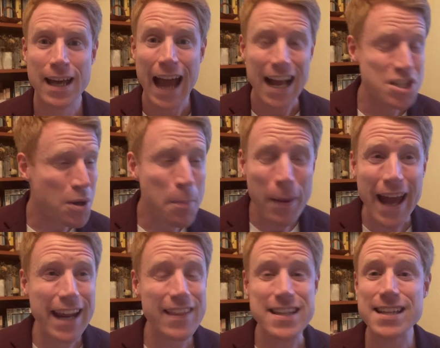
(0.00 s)
And so in a
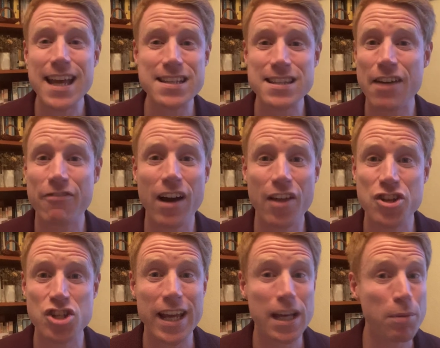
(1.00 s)
panic, they say to their father,
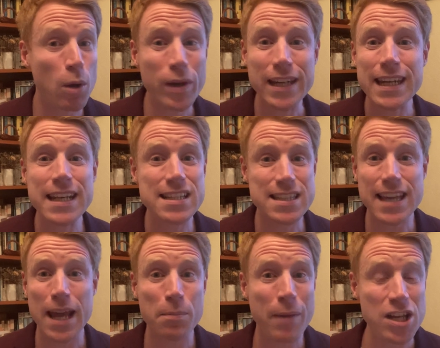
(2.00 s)
Jacob, look, we need to
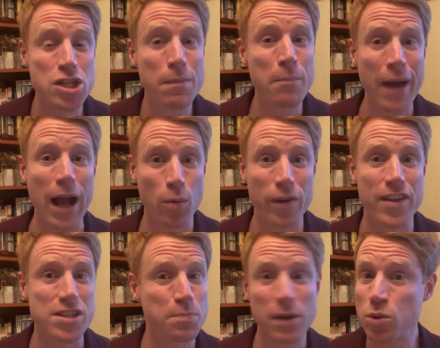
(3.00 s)
take Benjamin back with
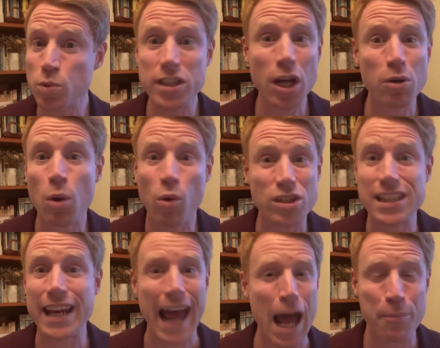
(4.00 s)
us because we don't know what's
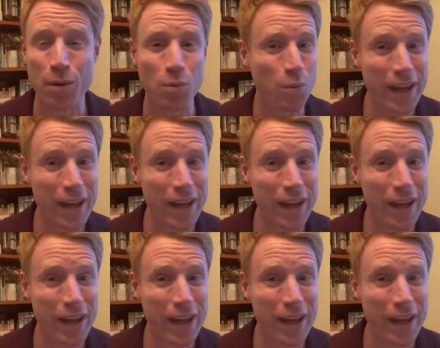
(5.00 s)
going to happen.